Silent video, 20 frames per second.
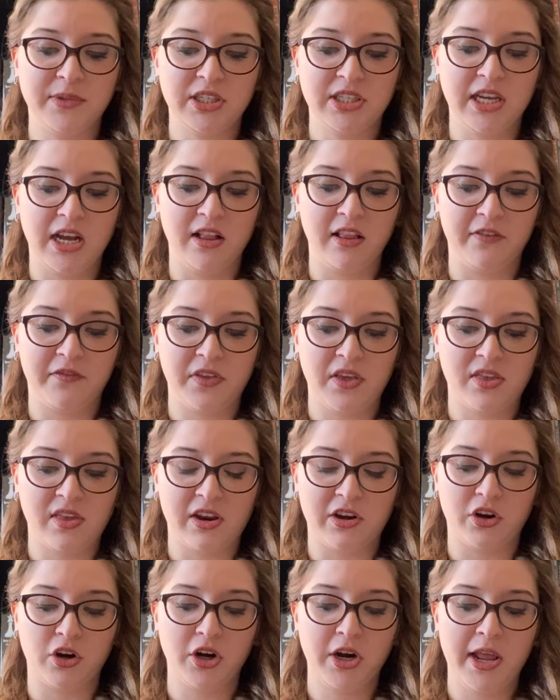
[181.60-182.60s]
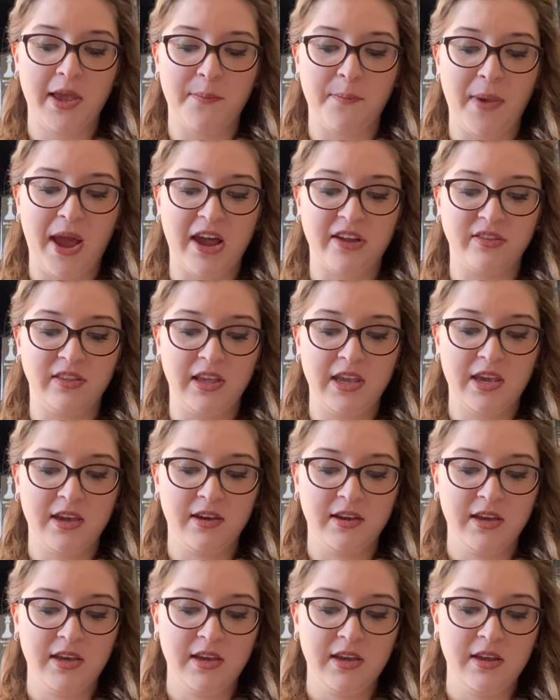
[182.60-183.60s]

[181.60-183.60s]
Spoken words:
to tell if this had hurt him badly.